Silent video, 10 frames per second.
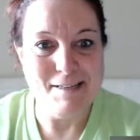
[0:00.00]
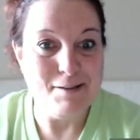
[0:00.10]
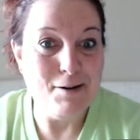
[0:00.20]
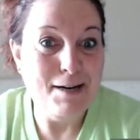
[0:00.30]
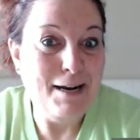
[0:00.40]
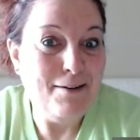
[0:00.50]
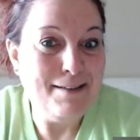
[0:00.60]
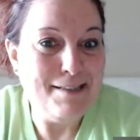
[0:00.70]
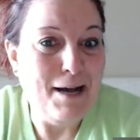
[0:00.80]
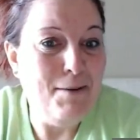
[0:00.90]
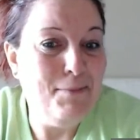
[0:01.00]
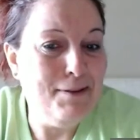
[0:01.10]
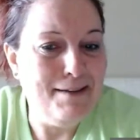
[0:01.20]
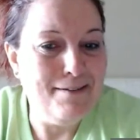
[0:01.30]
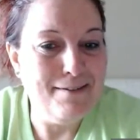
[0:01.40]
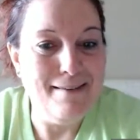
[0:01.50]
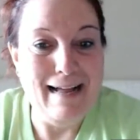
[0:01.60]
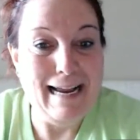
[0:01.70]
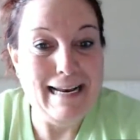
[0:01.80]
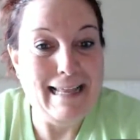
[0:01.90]
started out as a humble little
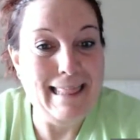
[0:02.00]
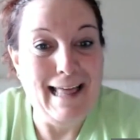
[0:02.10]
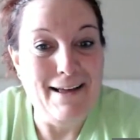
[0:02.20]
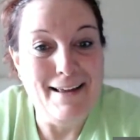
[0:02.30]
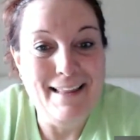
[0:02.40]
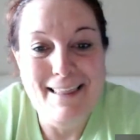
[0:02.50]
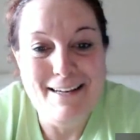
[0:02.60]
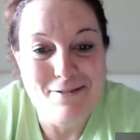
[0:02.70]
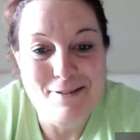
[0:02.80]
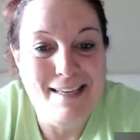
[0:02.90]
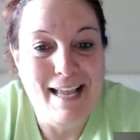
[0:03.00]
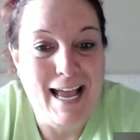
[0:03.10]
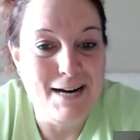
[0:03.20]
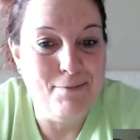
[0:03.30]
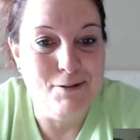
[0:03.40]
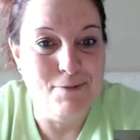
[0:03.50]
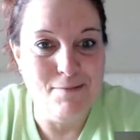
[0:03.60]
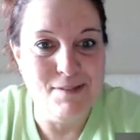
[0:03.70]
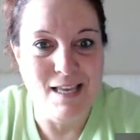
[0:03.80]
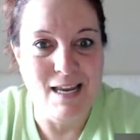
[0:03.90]
client in the Juicing Animals
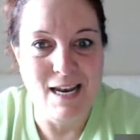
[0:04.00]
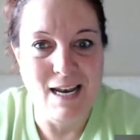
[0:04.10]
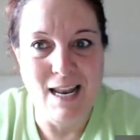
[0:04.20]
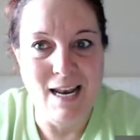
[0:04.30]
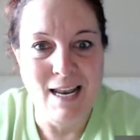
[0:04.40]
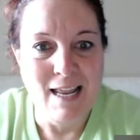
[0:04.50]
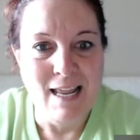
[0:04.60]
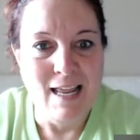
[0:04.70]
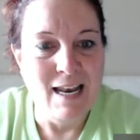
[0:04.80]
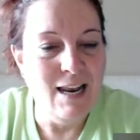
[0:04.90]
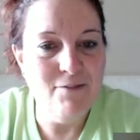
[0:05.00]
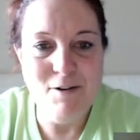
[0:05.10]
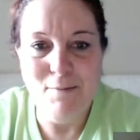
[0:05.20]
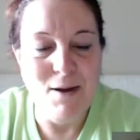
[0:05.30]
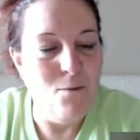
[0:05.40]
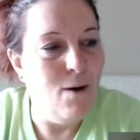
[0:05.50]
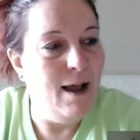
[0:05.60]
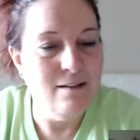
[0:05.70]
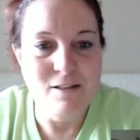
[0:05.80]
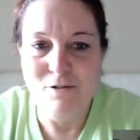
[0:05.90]
website, and never in my
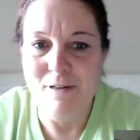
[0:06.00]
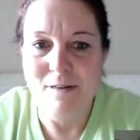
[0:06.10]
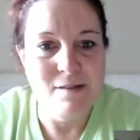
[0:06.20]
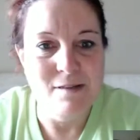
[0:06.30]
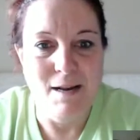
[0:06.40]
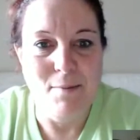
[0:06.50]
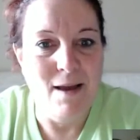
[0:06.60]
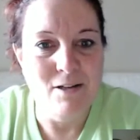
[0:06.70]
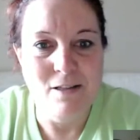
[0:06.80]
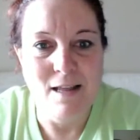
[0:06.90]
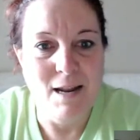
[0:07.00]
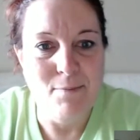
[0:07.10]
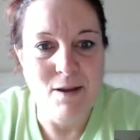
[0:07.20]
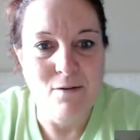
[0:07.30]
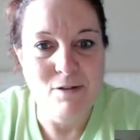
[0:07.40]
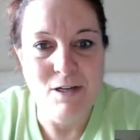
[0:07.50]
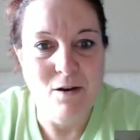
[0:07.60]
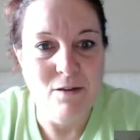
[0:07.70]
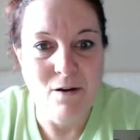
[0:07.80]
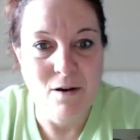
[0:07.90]
wildest dreams did I imagine that I'd be
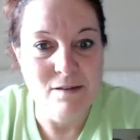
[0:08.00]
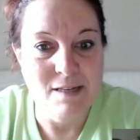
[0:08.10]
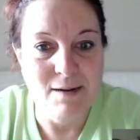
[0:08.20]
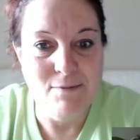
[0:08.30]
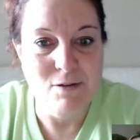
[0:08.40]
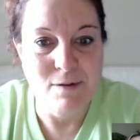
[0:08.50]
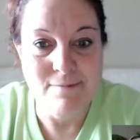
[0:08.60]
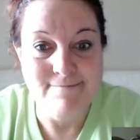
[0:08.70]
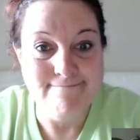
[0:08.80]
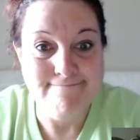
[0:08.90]
hosting all the calls that I'm doing.